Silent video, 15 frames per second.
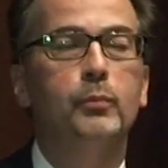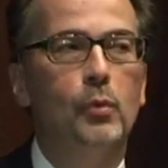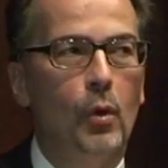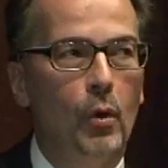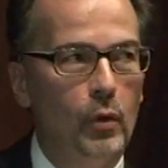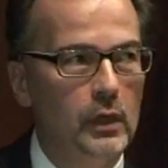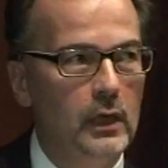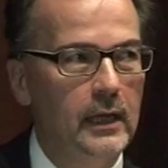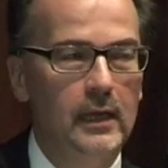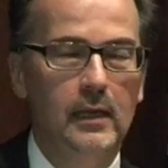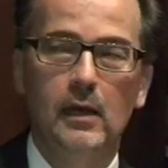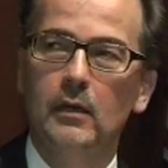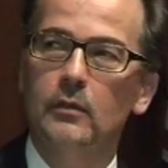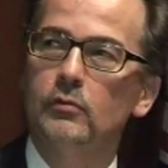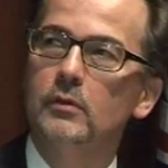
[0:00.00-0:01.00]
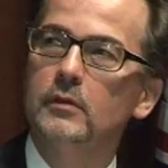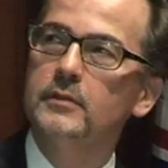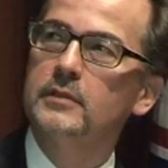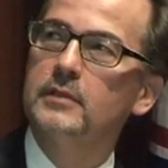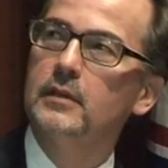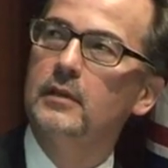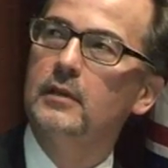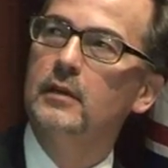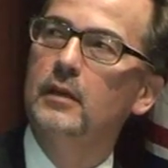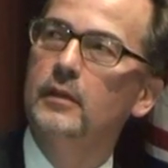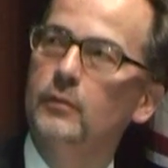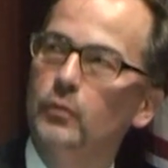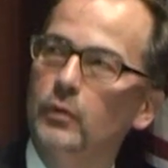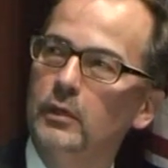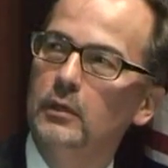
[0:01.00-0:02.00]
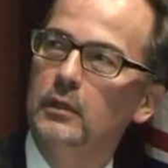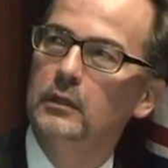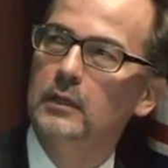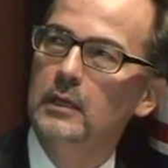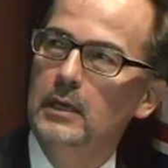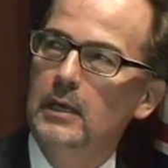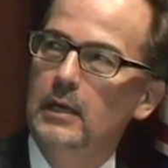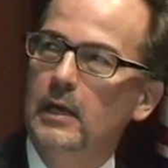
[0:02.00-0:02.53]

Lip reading: broadly across the world,